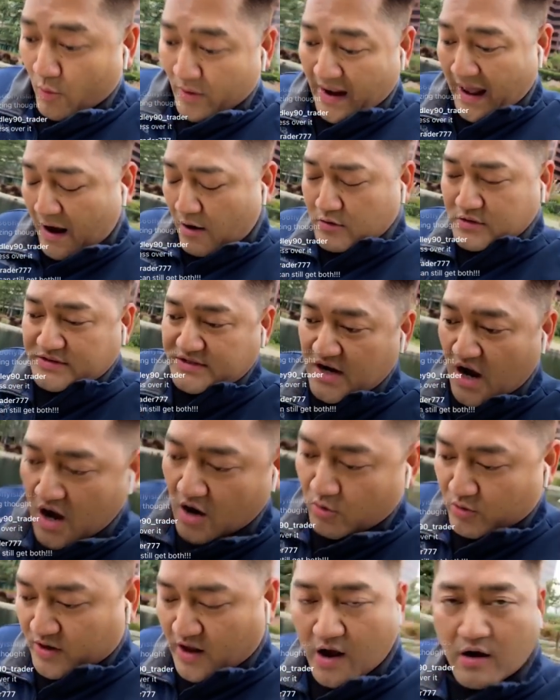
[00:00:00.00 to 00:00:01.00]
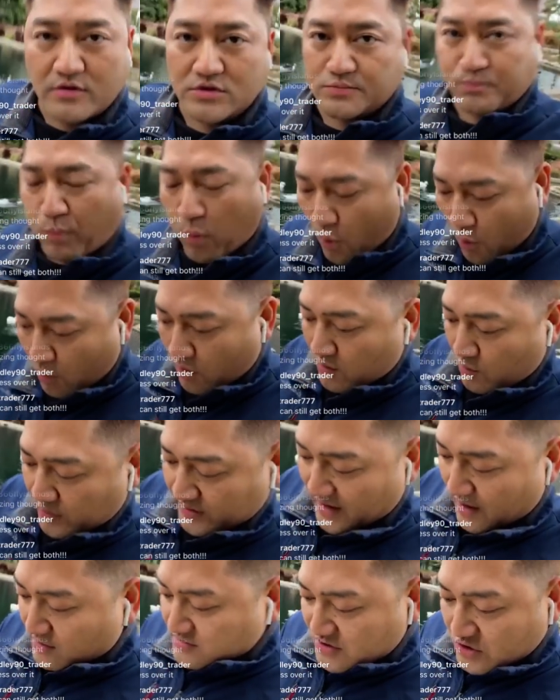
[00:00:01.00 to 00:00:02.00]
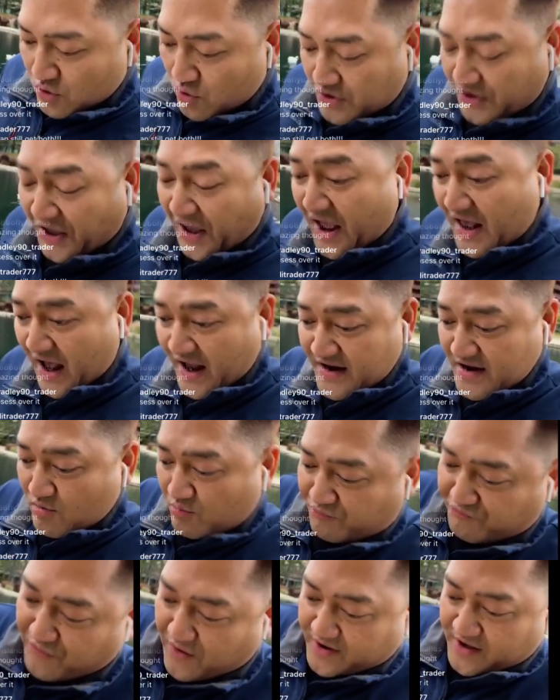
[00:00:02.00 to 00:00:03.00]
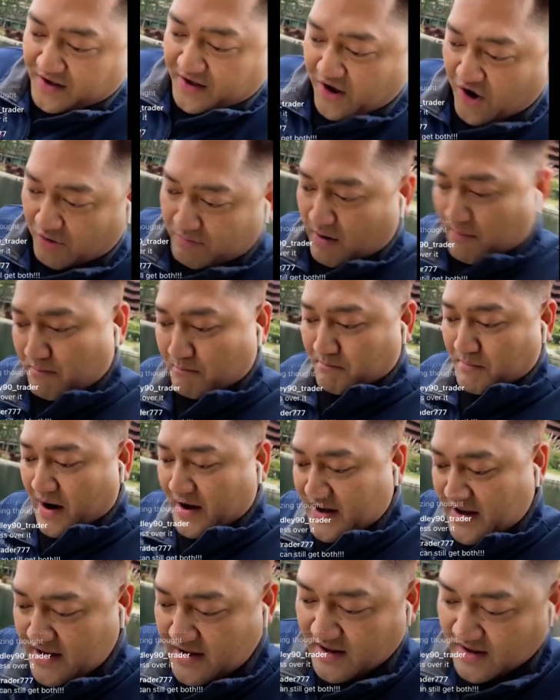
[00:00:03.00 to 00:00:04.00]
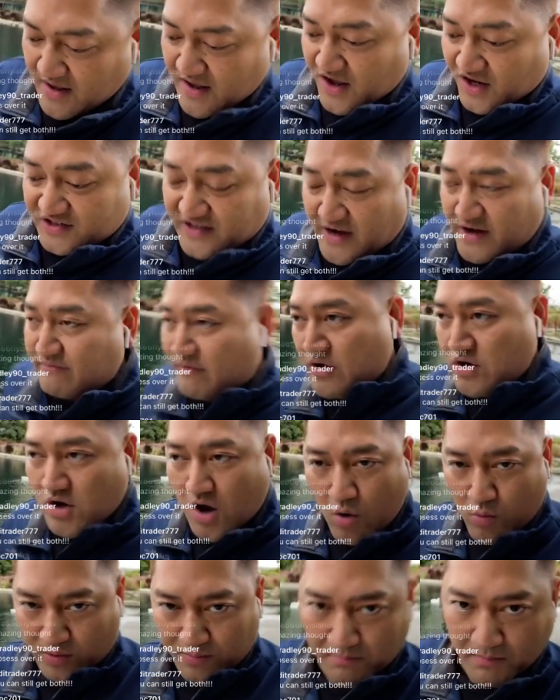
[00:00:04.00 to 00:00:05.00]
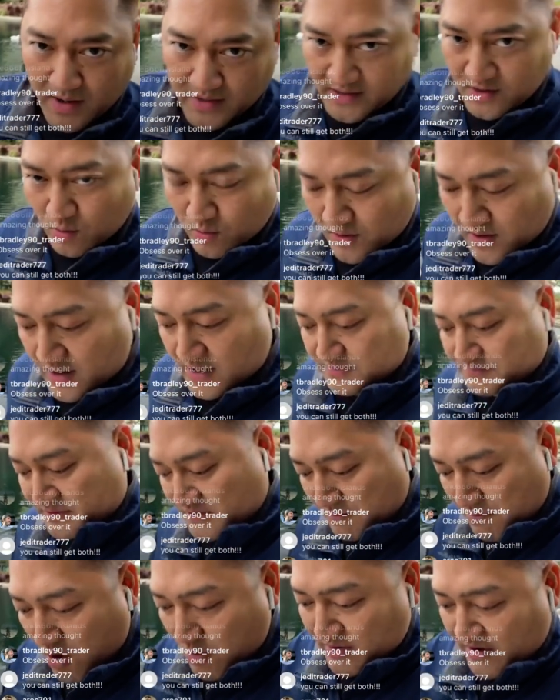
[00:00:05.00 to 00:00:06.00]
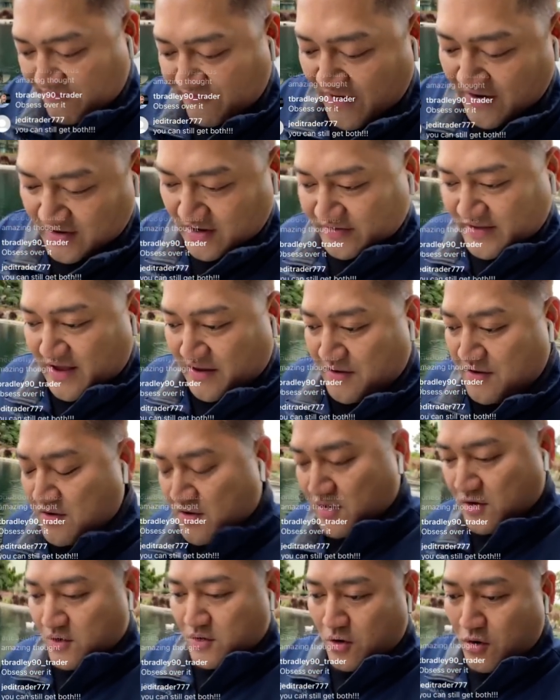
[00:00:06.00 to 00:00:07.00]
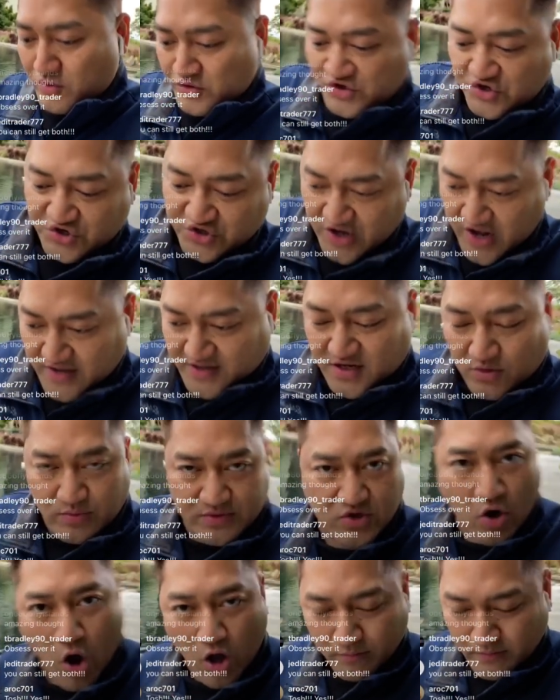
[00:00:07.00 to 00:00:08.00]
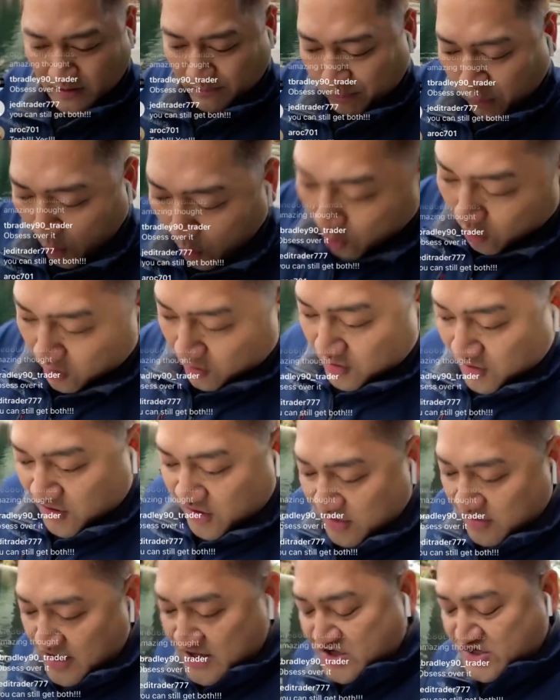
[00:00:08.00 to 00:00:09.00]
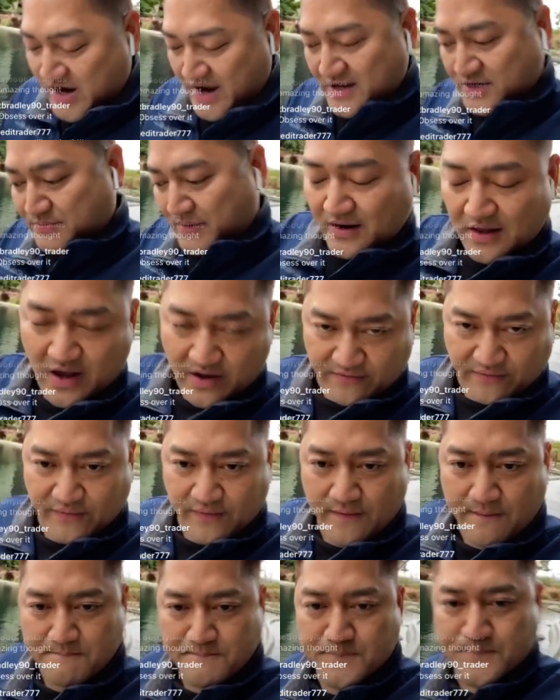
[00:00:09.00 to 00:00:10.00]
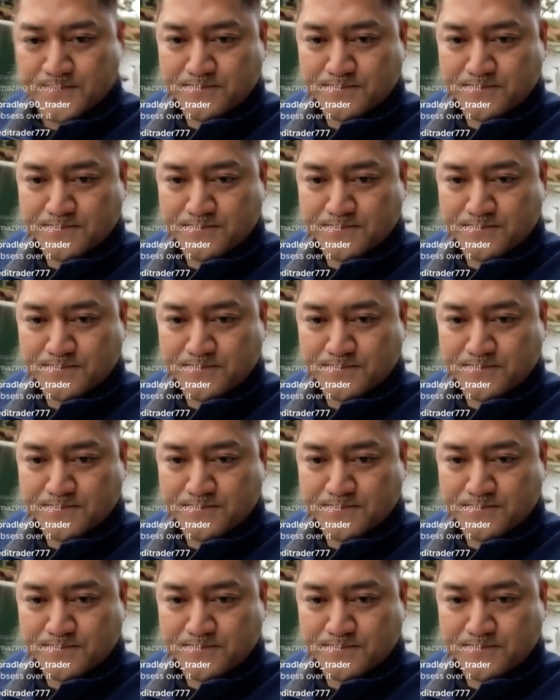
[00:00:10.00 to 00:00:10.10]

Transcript: When I was young, when I was poor, when I was a little kid, I didn't fucking care about money. I didn't even know what money was. But the moment I found out that, oh shit, someone's calling me poor, it changed my life.